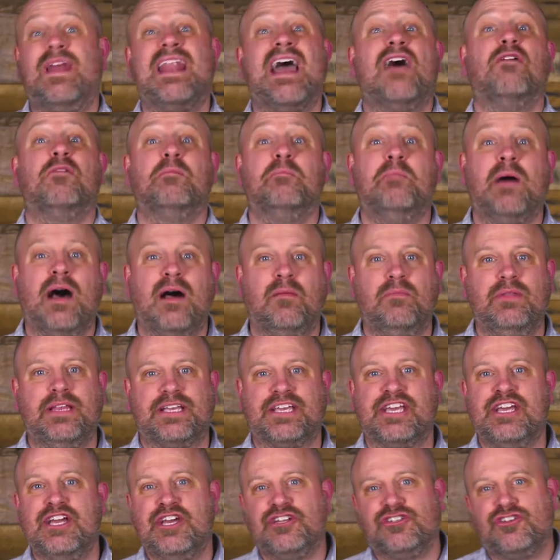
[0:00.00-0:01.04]
out in public
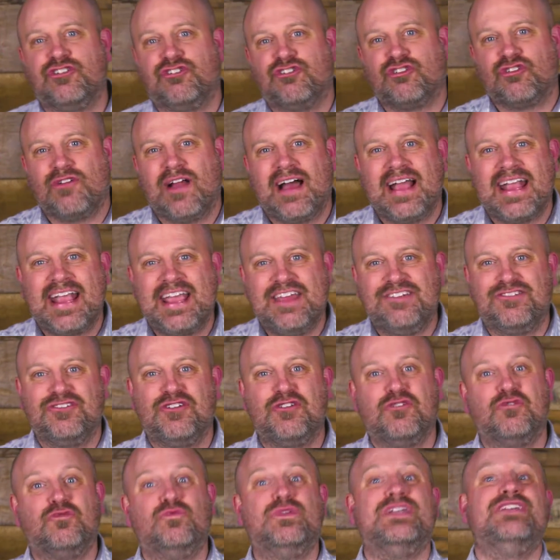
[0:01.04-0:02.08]
to try and
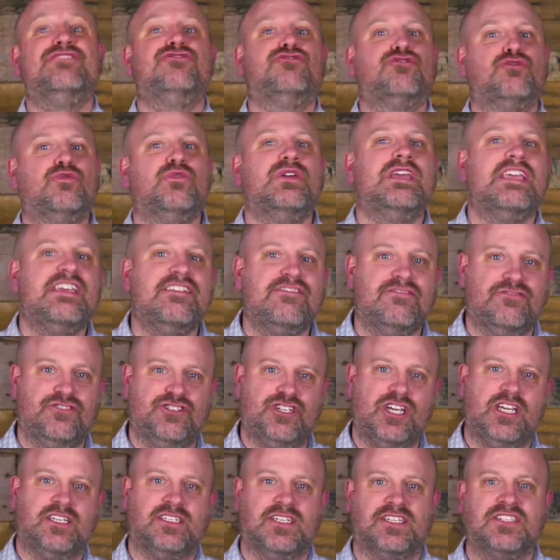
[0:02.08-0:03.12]
retrieve
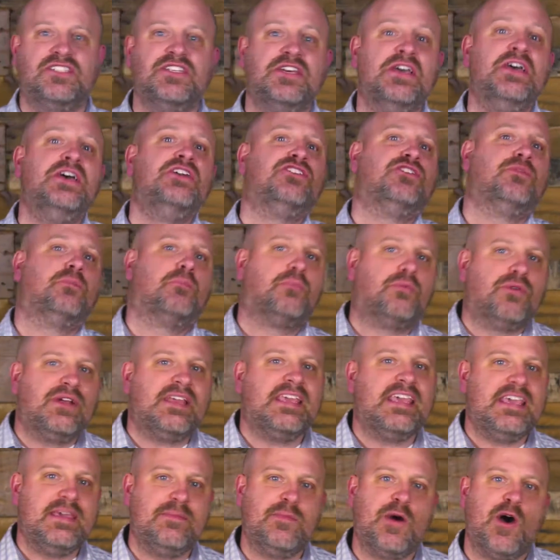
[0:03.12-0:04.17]
Jesus, to bring
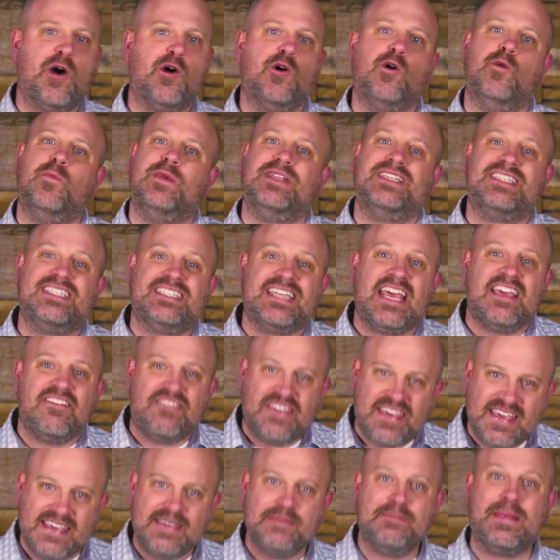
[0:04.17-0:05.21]
him home and save
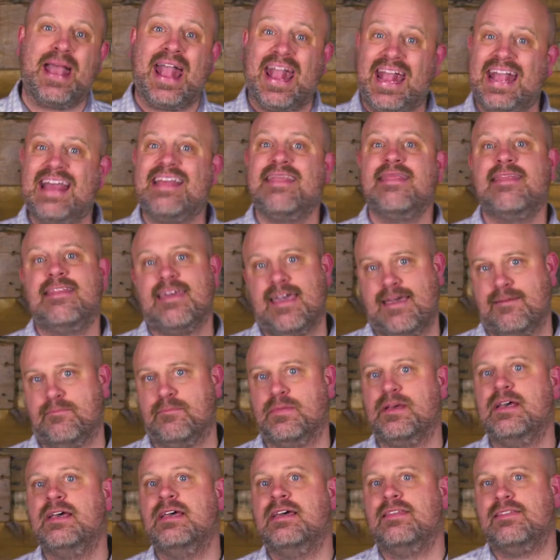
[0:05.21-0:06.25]
him and them
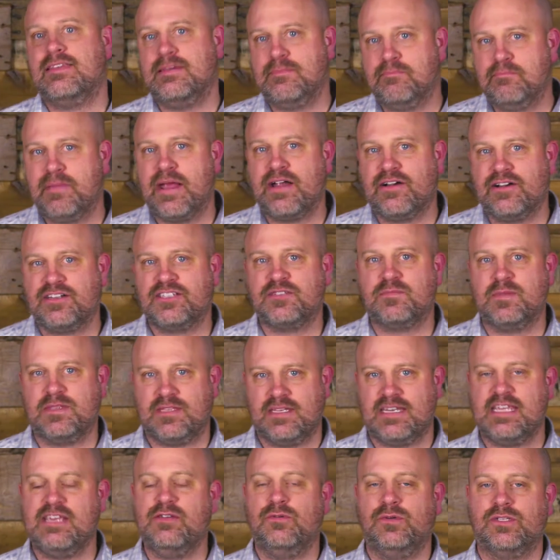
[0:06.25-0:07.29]
the embarrassment that
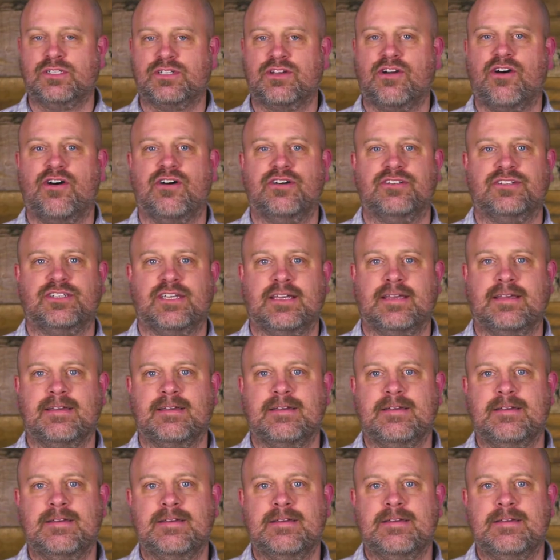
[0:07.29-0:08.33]
he was causing.
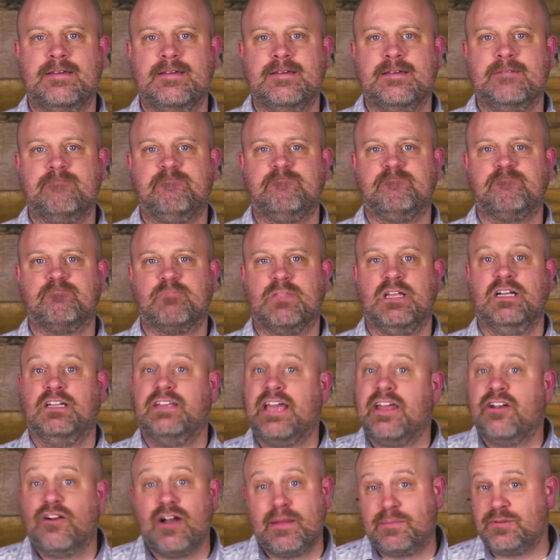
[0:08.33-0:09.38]
In a
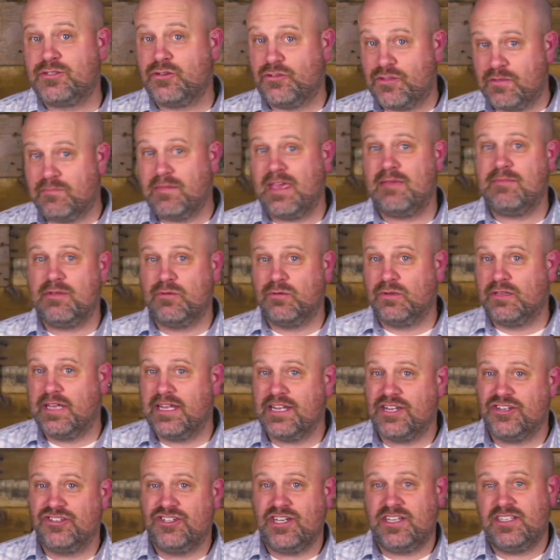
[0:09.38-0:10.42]
later episode that may be
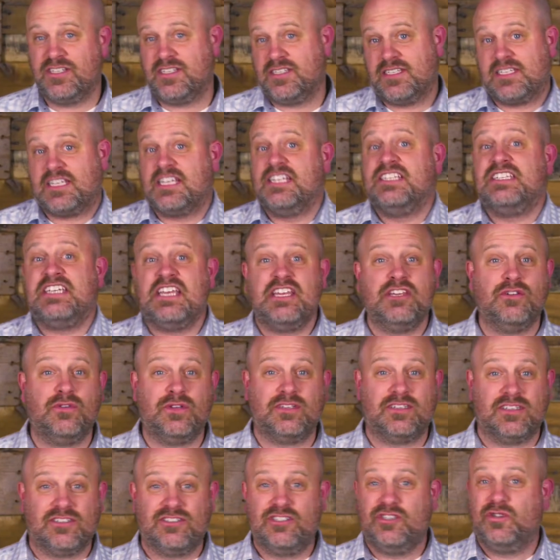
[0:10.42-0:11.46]
related, Jesus is continuing
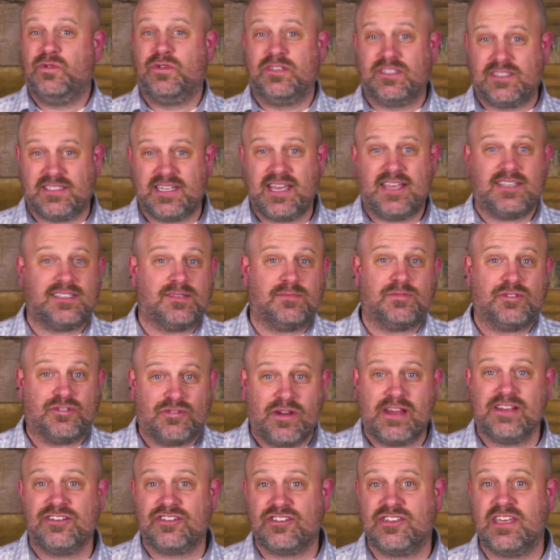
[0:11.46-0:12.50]
to do and say some
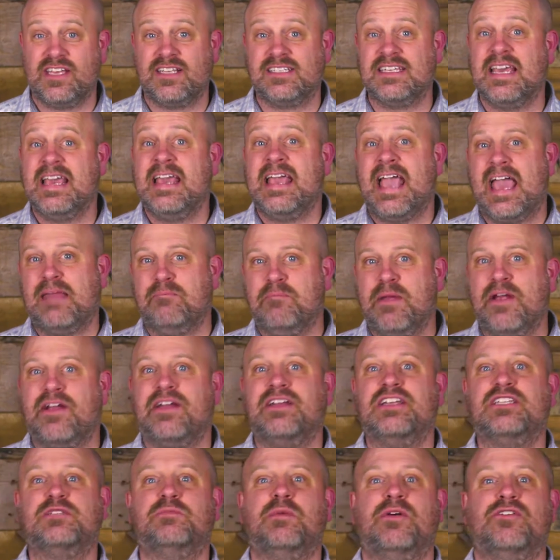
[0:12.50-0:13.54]
strange things, and Mary and
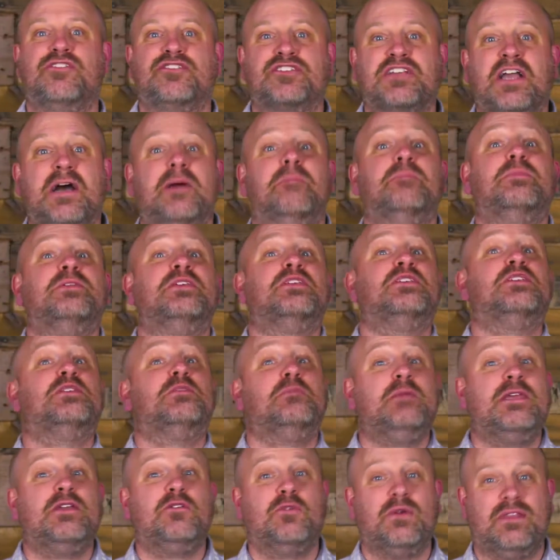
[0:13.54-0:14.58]
his brothers come to
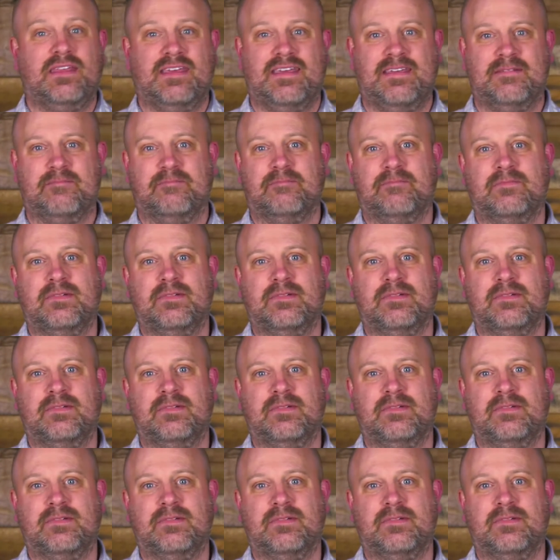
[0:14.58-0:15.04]
speak with him.